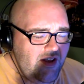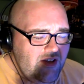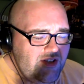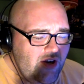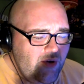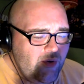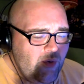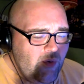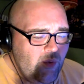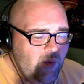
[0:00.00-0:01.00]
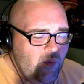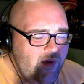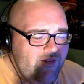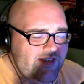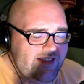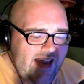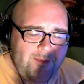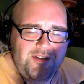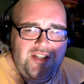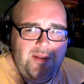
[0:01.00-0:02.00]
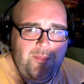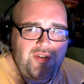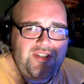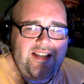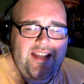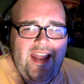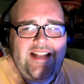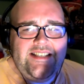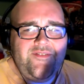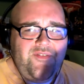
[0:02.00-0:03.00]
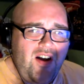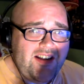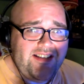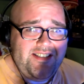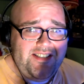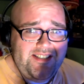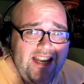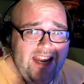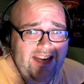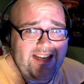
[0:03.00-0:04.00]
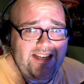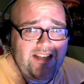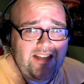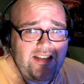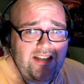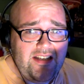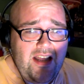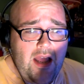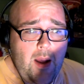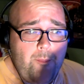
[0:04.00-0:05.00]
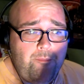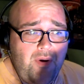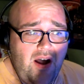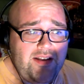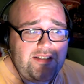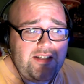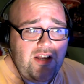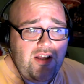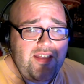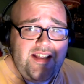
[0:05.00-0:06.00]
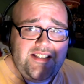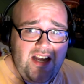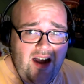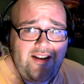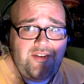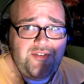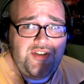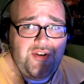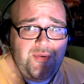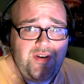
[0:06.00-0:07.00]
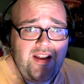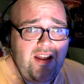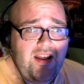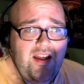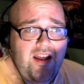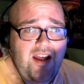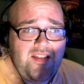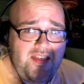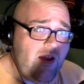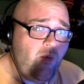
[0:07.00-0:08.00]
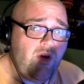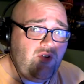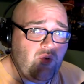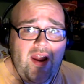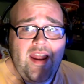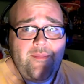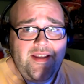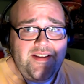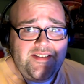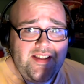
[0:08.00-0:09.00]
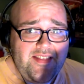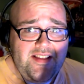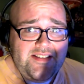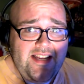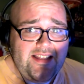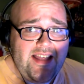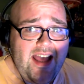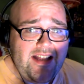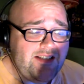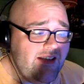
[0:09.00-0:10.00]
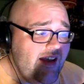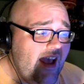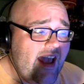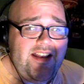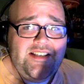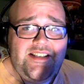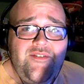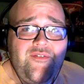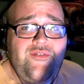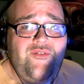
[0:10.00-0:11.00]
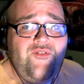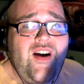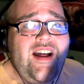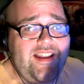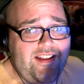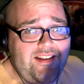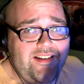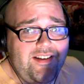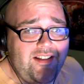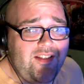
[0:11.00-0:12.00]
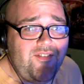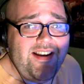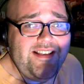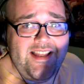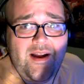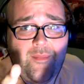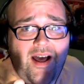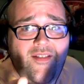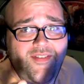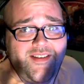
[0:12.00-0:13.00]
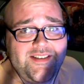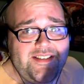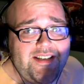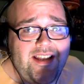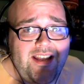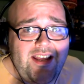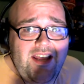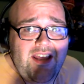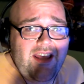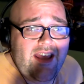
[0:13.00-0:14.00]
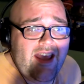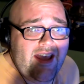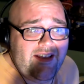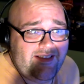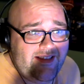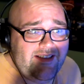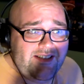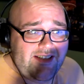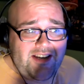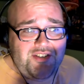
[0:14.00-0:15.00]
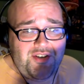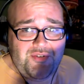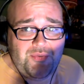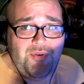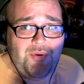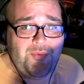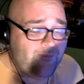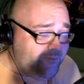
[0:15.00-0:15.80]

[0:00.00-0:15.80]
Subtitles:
So we've established that the person can't fucking sing, but thanks to auto-tune, they win Grammys and things like that. And it's even funny, the funniest thing about this, and this is actually true,